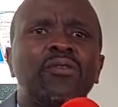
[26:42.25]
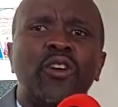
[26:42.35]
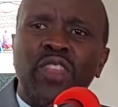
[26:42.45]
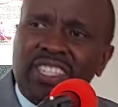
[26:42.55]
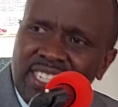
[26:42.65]

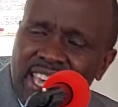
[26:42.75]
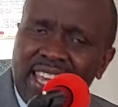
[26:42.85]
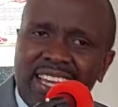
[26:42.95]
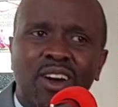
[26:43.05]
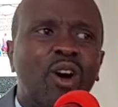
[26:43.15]
for the
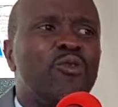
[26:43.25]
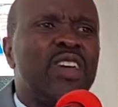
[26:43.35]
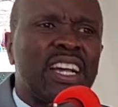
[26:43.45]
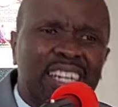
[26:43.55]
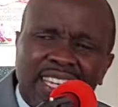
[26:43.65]
sake of
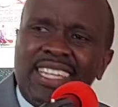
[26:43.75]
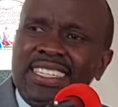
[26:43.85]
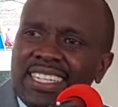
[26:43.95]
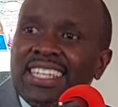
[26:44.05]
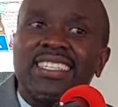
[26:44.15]
your
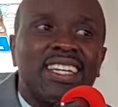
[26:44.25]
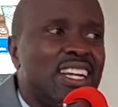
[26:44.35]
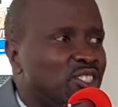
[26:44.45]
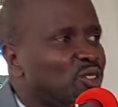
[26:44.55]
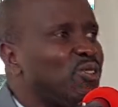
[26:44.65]

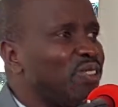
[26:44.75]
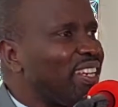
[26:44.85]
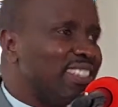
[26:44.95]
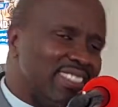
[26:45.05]
great-great-grandchildren.